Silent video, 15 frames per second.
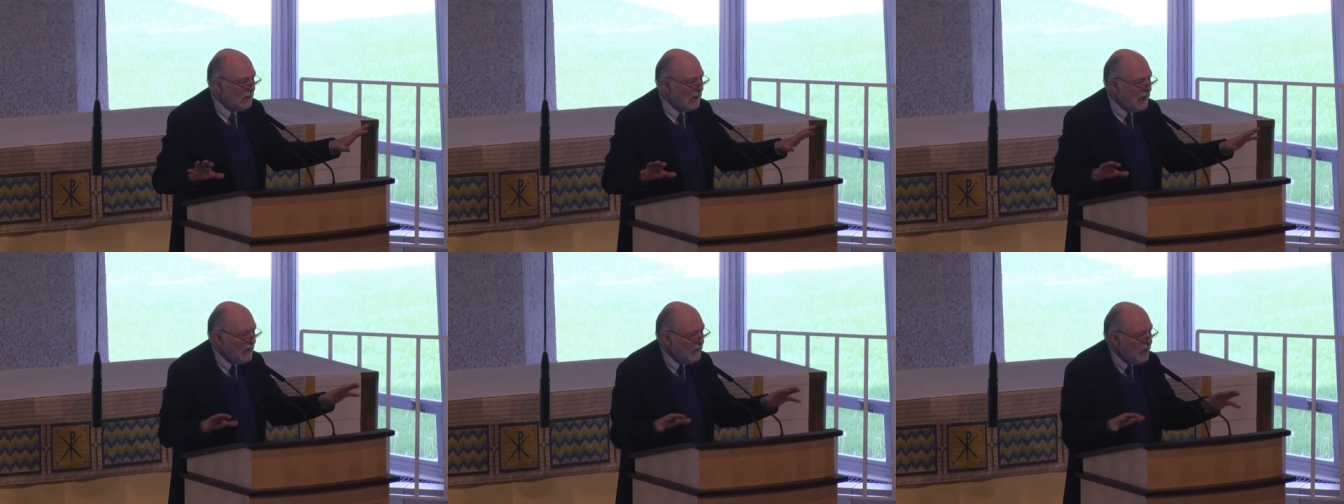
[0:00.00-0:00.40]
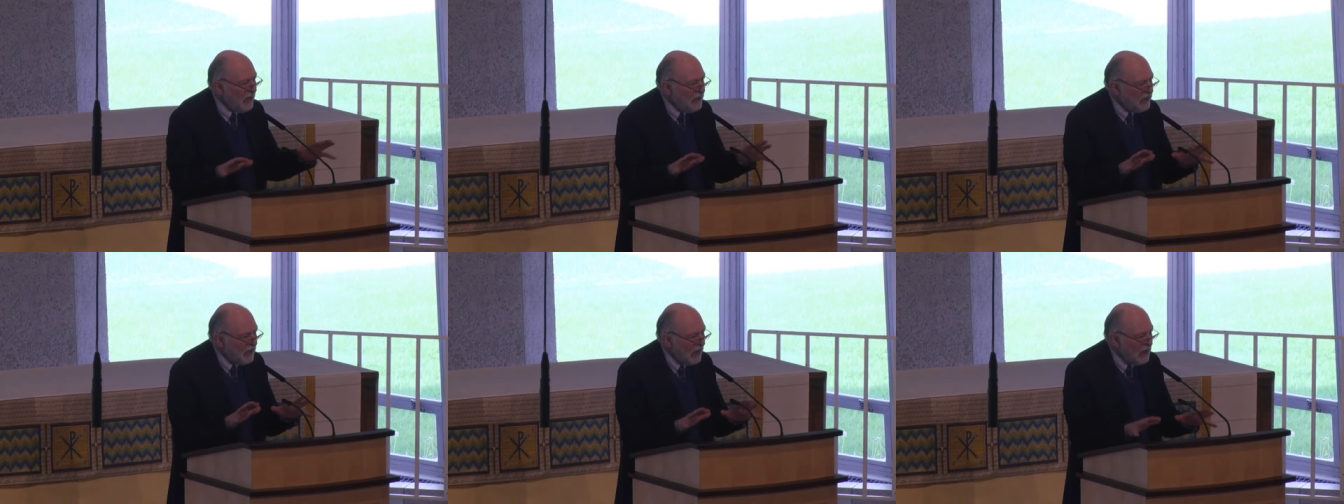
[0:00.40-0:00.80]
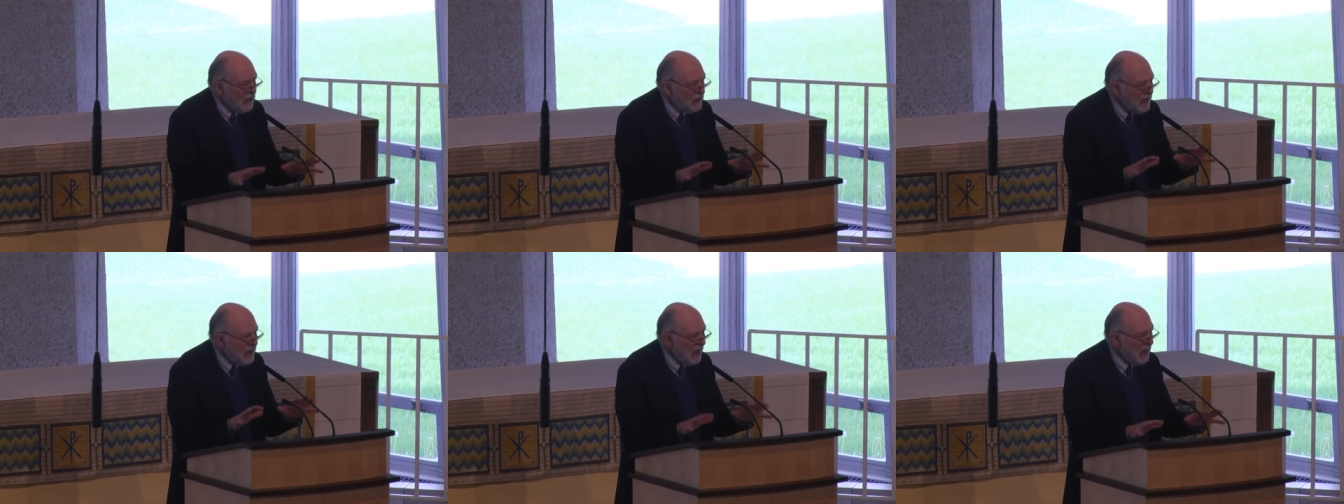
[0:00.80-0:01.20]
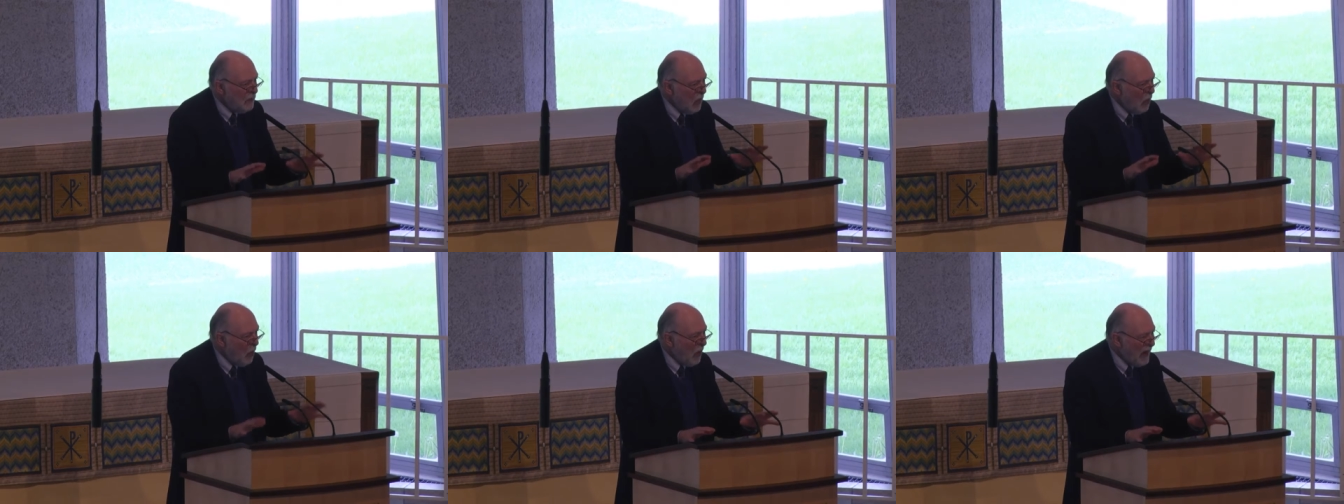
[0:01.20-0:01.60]
And if we suddenly
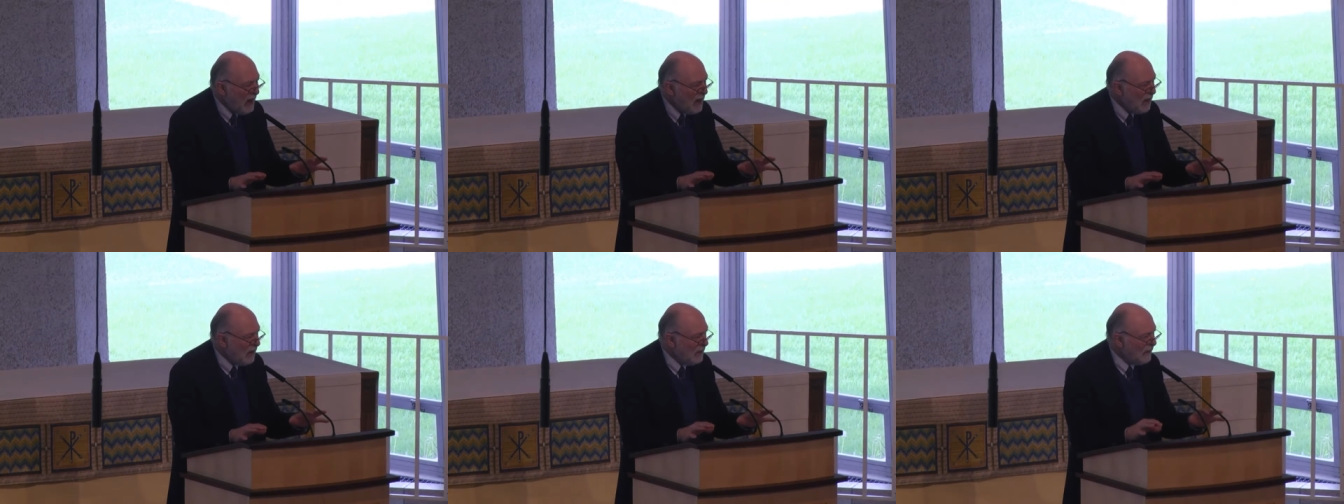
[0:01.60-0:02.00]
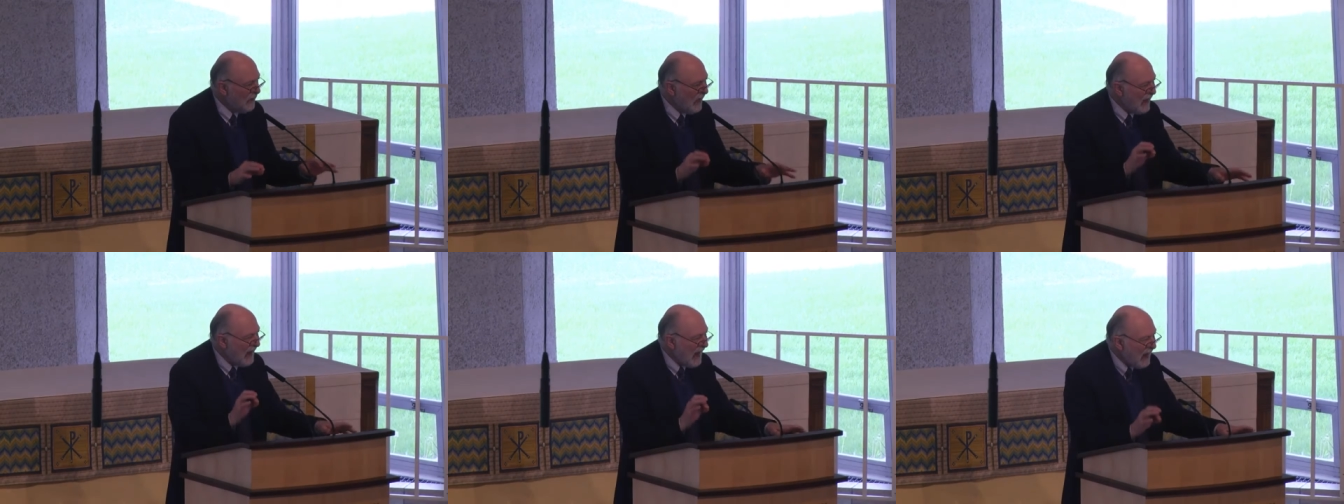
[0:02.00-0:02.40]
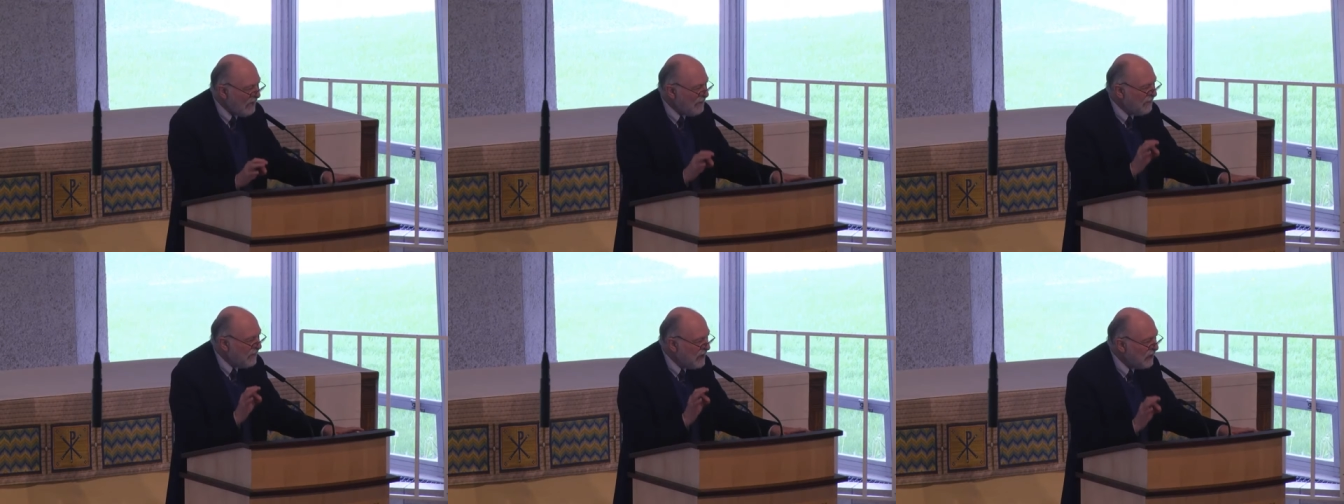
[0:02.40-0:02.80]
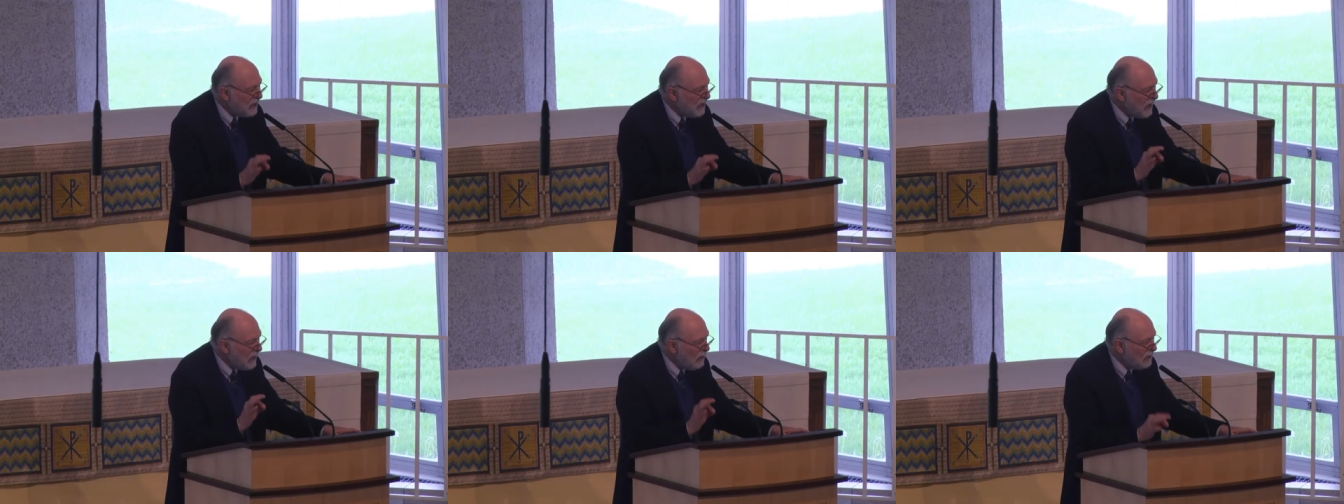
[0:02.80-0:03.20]
became aware that every
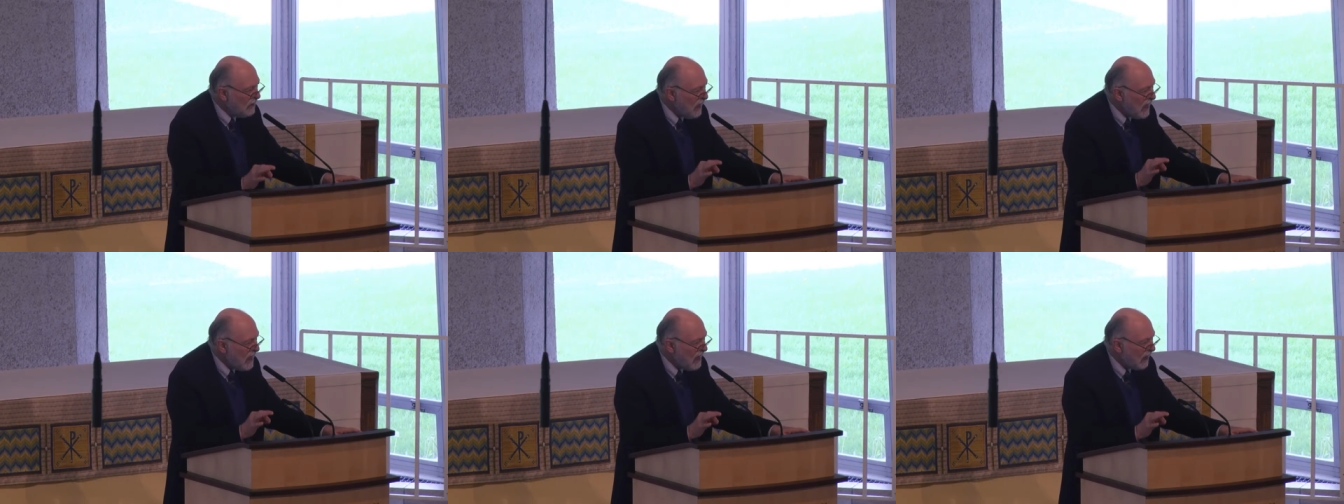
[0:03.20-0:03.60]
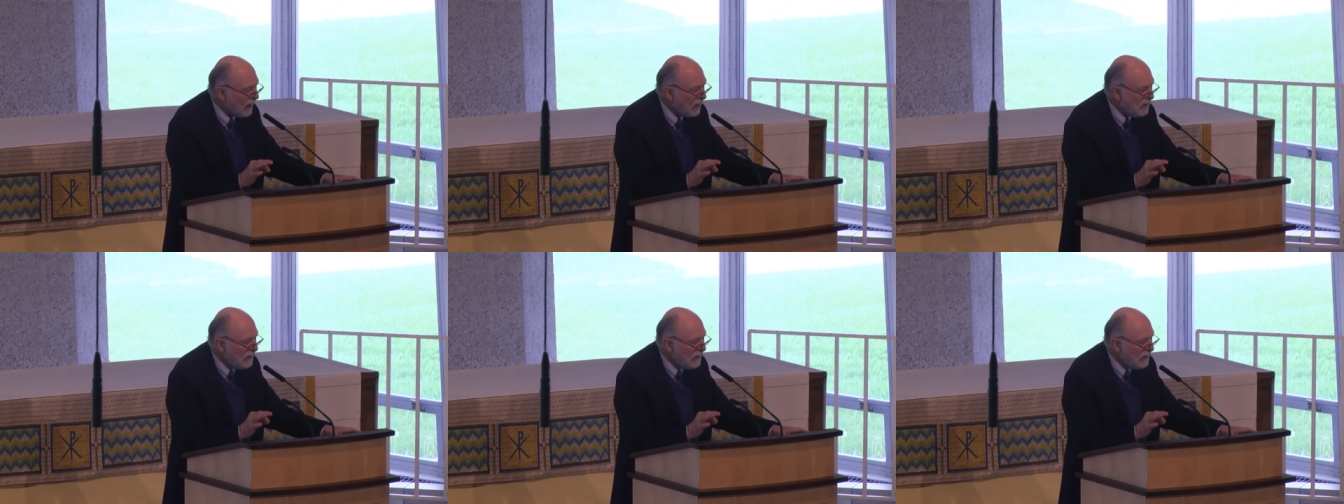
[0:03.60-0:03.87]
single day,